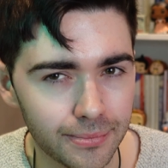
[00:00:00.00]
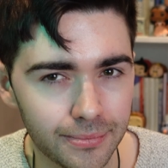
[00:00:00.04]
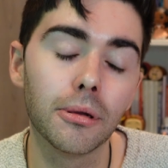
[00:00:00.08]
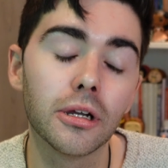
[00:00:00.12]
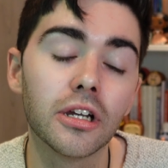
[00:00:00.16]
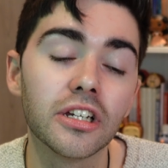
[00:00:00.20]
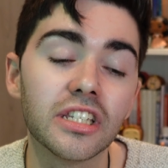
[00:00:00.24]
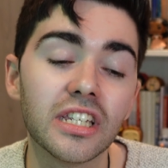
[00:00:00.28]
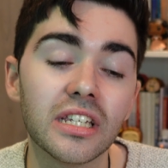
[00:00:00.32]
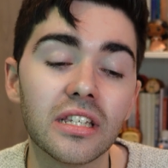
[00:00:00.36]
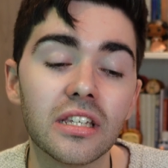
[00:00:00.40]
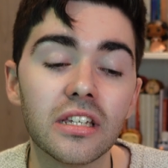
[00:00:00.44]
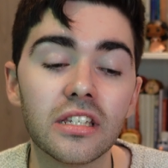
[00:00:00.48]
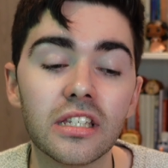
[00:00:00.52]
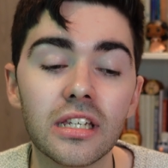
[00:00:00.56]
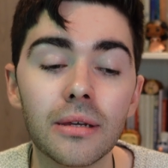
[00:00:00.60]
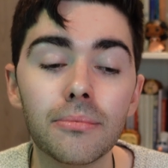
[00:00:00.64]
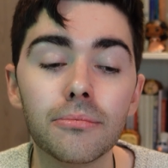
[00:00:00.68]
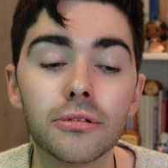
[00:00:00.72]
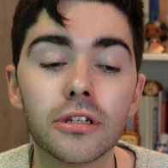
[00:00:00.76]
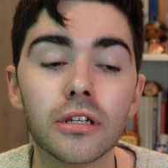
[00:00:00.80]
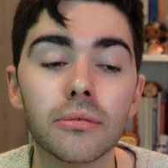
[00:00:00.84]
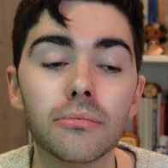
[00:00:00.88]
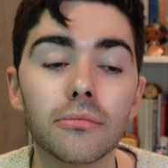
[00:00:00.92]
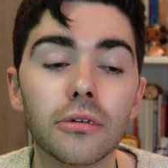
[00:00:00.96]
Because it's a
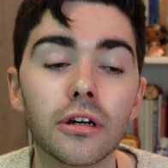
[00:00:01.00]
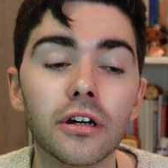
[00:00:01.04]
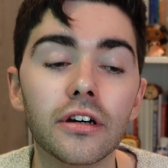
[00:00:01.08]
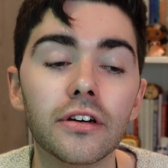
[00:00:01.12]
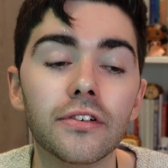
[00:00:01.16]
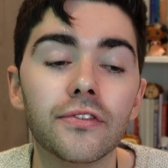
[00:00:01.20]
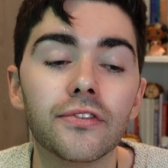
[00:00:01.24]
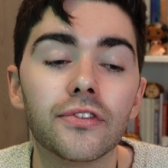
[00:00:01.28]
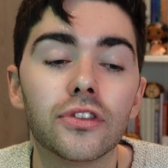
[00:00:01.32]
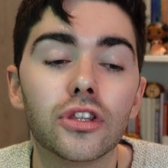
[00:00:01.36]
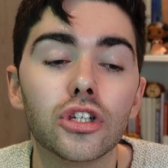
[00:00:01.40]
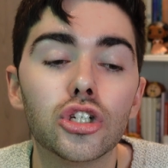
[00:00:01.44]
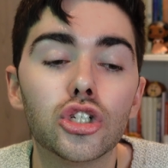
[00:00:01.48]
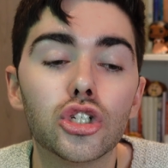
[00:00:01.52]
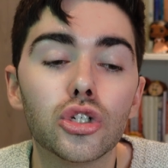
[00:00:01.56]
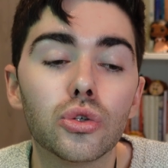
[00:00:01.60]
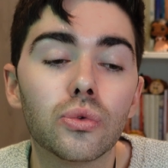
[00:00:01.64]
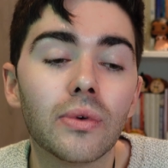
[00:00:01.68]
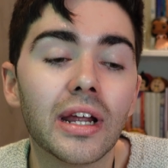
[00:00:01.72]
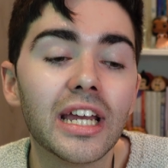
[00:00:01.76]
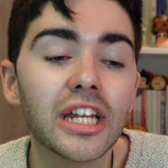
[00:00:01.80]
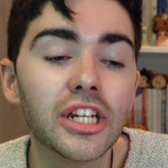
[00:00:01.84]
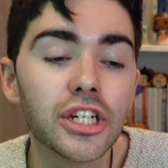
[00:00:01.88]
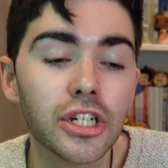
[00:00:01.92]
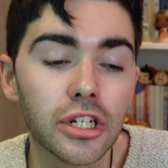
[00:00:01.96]
symptom of the
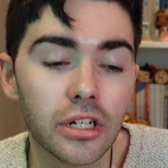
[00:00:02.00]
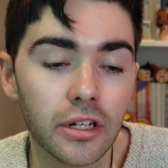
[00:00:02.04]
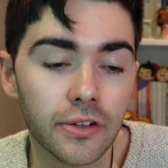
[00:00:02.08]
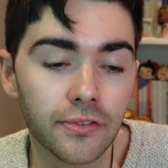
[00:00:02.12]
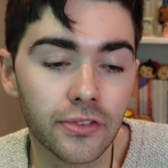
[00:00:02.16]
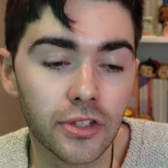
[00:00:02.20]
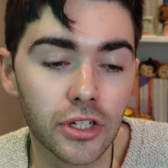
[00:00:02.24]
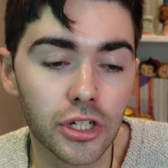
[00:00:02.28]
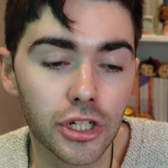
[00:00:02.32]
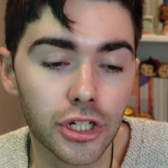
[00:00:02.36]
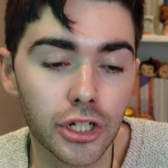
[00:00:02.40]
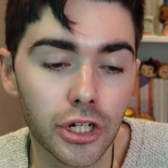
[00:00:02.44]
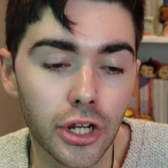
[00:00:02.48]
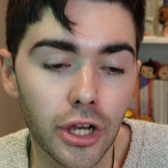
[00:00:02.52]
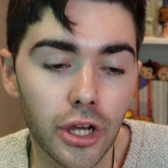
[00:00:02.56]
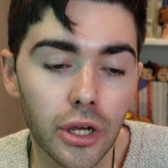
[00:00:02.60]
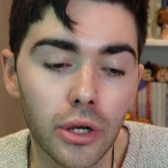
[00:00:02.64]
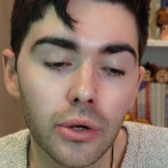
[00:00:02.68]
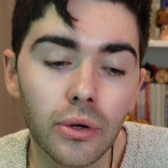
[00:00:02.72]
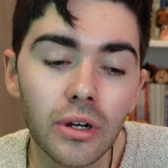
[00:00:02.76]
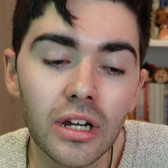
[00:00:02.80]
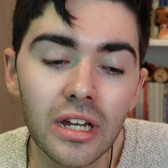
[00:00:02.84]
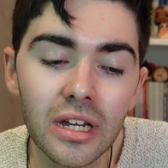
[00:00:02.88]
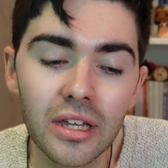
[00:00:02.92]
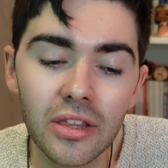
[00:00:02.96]
duration of the
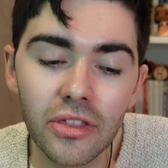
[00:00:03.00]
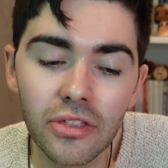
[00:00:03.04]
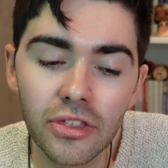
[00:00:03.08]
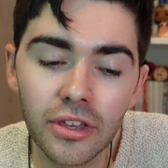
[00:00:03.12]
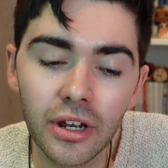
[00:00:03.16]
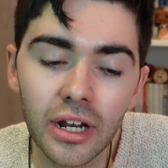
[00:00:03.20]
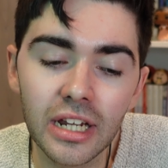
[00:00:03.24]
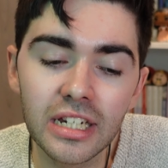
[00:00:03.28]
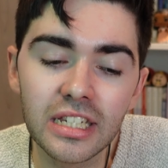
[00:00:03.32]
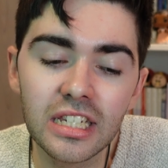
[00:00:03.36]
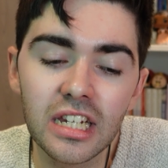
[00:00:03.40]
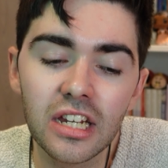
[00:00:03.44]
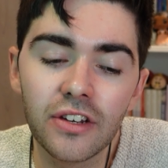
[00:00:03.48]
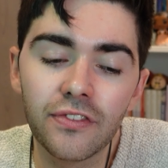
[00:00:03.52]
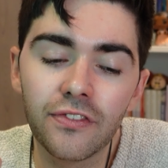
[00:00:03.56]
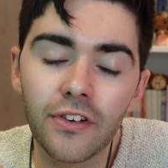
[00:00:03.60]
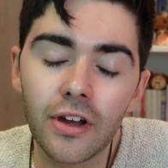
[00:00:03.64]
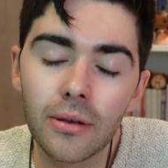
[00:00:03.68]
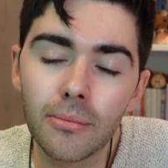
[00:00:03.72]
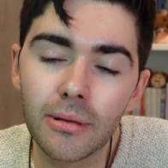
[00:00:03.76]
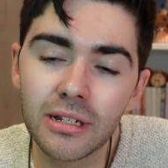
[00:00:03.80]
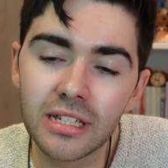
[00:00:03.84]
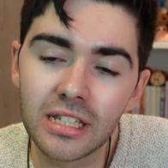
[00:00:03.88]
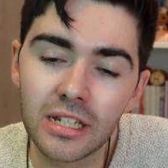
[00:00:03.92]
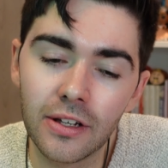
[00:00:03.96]
show that I did
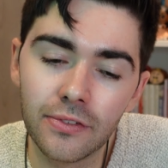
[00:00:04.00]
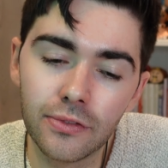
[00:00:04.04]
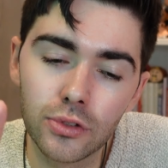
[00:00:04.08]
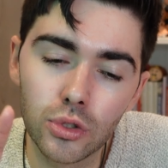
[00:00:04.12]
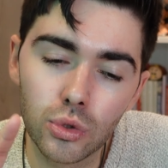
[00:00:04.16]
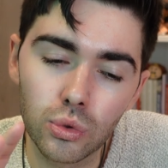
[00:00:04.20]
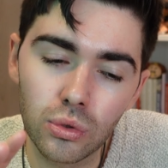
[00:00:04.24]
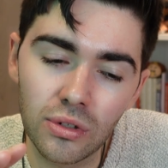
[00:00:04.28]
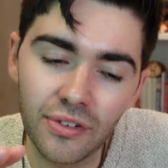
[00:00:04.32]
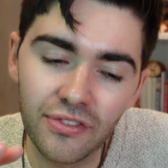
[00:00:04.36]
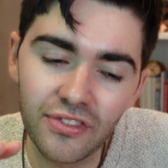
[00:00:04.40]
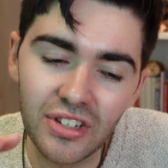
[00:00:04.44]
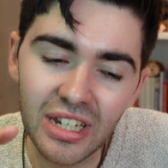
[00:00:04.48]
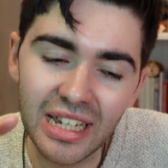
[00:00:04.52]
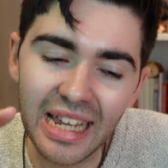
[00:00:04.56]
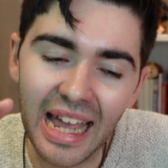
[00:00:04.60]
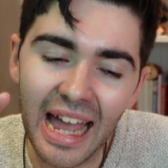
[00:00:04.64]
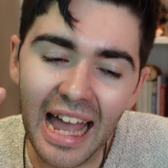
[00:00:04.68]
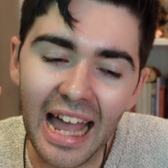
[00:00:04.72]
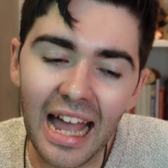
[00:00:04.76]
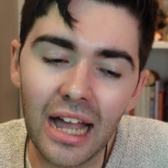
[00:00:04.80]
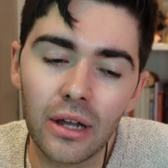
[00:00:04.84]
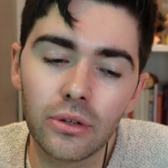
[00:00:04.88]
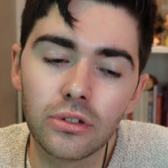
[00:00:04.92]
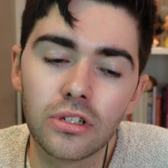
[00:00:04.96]
find myself drifting
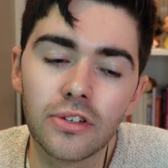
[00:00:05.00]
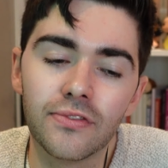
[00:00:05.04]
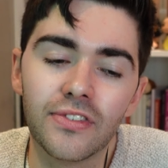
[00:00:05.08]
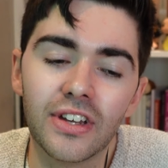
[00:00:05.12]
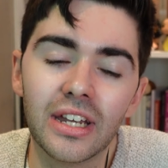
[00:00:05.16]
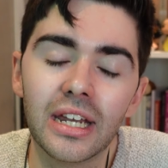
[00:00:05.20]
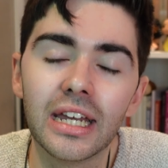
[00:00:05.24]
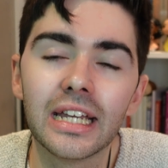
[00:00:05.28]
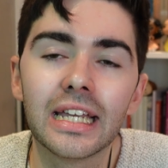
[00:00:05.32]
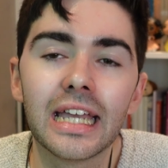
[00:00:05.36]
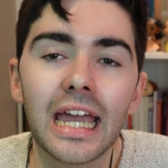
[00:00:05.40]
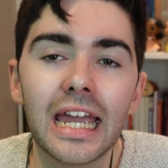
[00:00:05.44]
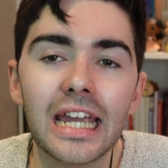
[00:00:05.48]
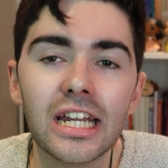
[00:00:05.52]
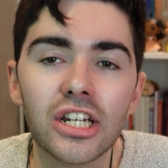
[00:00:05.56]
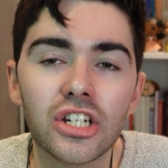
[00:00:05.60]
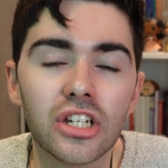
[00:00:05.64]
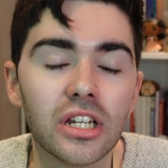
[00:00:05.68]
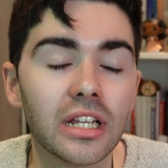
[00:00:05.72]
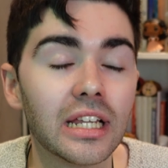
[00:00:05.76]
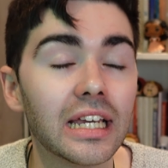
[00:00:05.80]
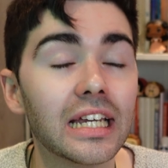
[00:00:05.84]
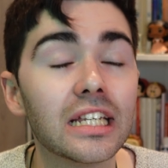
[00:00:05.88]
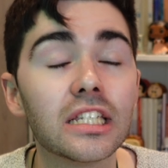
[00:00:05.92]
out of it occasionally.